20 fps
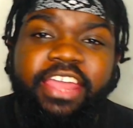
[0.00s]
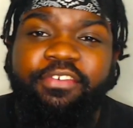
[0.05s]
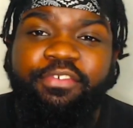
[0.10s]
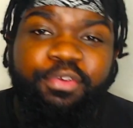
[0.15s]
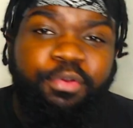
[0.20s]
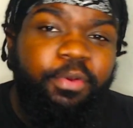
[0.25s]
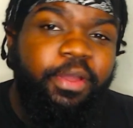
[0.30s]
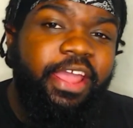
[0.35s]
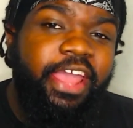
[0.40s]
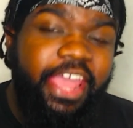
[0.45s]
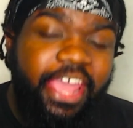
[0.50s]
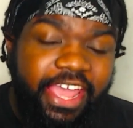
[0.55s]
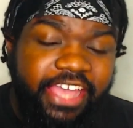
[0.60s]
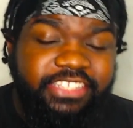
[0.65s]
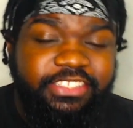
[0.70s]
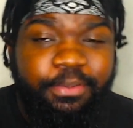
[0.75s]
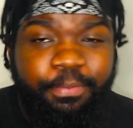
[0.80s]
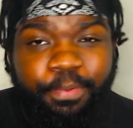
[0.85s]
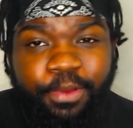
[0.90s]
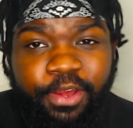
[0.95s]
Everyone
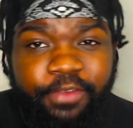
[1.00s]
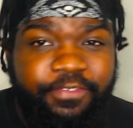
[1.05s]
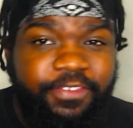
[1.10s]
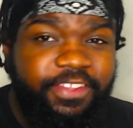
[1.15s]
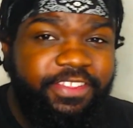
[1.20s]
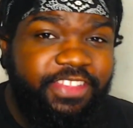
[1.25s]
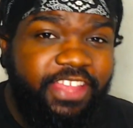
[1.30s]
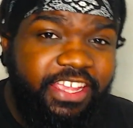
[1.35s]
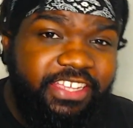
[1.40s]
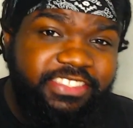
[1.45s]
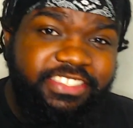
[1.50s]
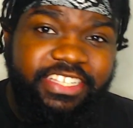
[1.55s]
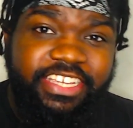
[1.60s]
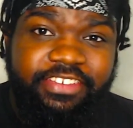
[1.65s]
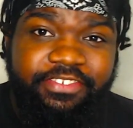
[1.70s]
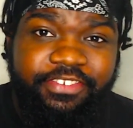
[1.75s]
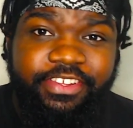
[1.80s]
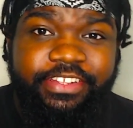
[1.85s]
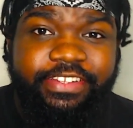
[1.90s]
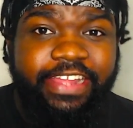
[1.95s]
has a perfect
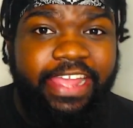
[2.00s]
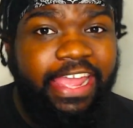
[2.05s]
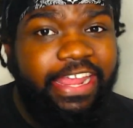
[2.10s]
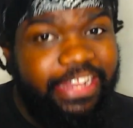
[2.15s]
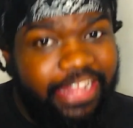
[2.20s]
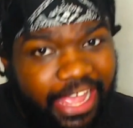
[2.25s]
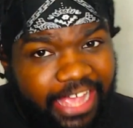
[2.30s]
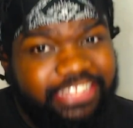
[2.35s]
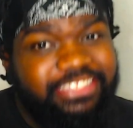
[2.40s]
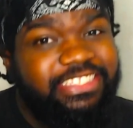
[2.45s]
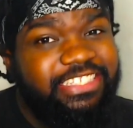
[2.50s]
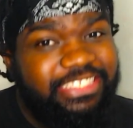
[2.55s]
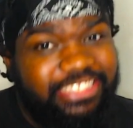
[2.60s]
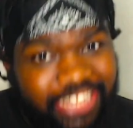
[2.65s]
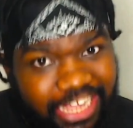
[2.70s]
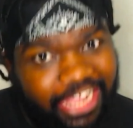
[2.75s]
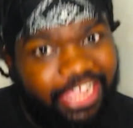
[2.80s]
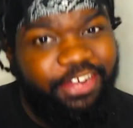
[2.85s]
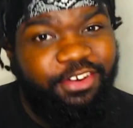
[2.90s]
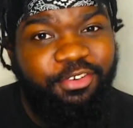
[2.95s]
Thanksgiving, and that's the
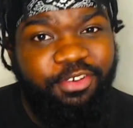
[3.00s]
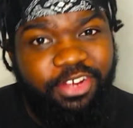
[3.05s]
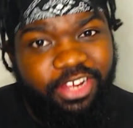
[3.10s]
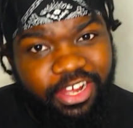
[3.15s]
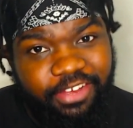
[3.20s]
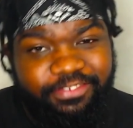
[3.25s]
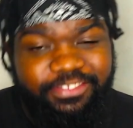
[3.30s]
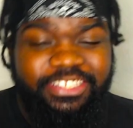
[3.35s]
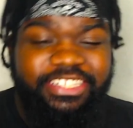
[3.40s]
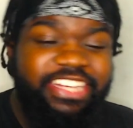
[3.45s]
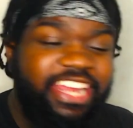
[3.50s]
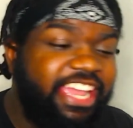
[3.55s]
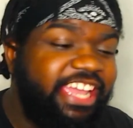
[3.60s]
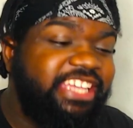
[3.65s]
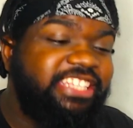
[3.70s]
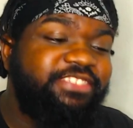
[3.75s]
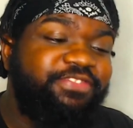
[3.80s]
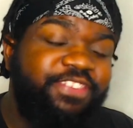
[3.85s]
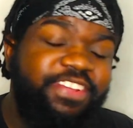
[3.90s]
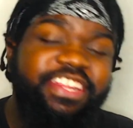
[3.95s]
title of
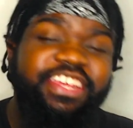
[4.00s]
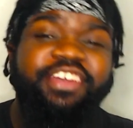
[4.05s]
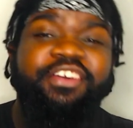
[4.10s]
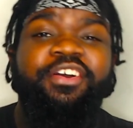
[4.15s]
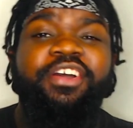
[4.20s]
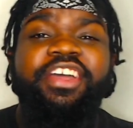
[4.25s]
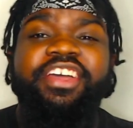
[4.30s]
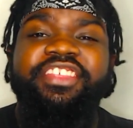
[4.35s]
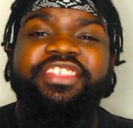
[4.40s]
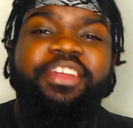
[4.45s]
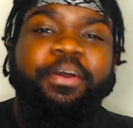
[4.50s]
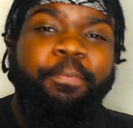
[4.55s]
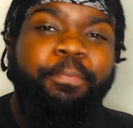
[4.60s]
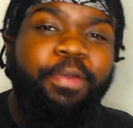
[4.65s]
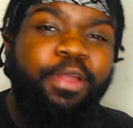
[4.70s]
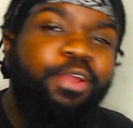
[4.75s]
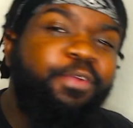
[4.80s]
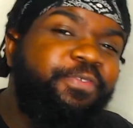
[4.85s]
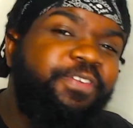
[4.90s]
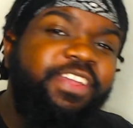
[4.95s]
today's video, The
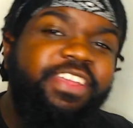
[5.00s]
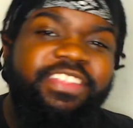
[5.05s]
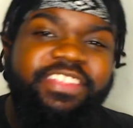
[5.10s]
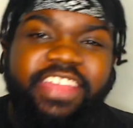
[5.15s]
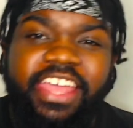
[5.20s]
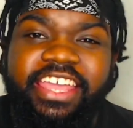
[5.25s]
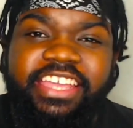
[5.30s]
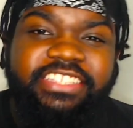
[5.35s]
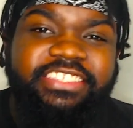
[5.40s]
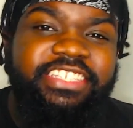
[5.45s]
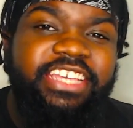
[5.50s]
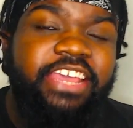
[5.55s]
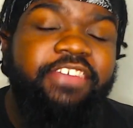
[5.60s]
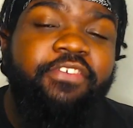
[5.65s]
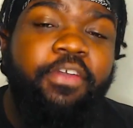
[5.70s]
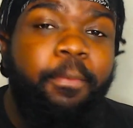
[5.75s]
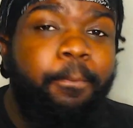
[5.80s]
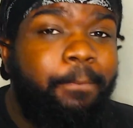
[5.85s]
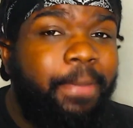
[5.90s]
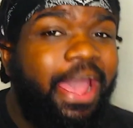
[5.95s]
Perfect
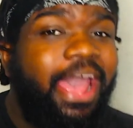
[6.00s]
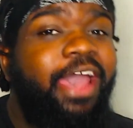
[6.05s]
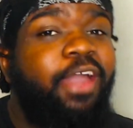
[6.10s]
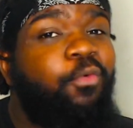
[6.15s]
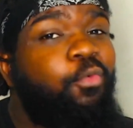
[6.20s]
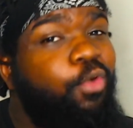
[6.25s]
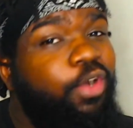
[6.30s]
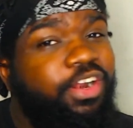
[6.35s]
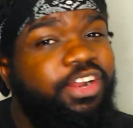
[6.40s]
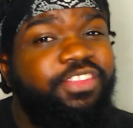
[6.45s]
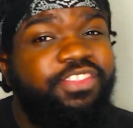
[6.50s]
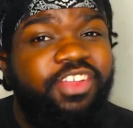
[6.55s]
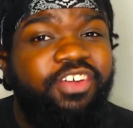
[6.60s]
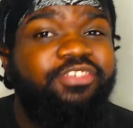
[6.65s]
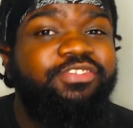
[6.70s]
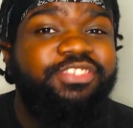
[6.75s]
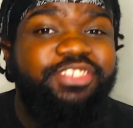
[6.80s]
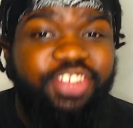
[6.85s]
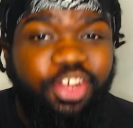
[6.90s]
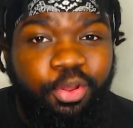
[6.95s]
Thanksgiving, by one of
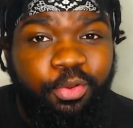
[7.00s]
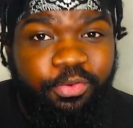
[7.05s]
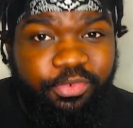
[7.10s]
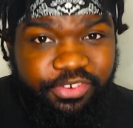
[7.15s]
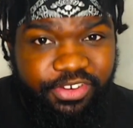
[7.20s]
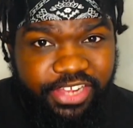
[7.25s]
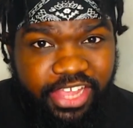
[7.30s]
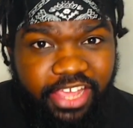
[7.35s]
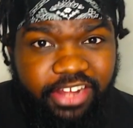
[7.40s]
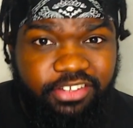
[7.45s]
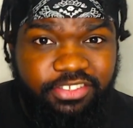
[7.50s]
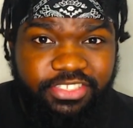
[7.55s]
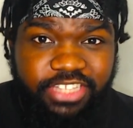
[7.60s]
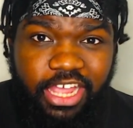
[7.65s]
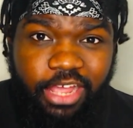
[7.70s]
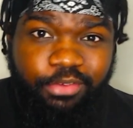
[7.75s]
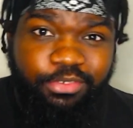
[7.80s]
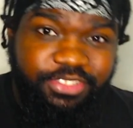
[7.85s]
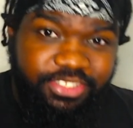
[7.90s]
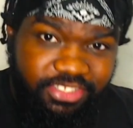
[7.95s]
those dope creators
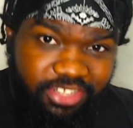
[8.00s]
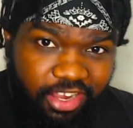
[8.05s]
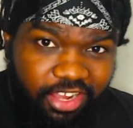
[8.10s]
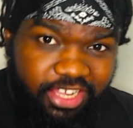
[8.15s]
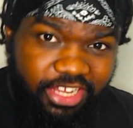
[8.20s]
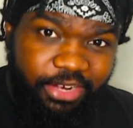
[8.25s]
I was talking